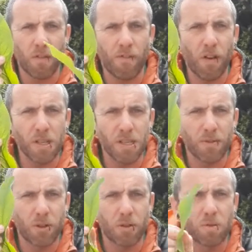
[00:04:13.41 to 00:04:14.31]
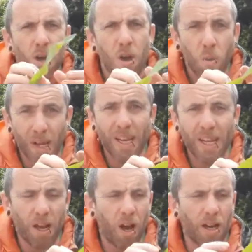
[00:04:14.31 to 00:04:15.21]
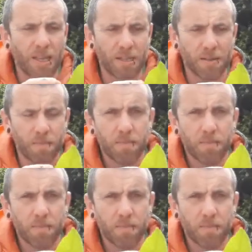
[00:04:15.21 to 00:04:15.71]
First of all, we need eyes.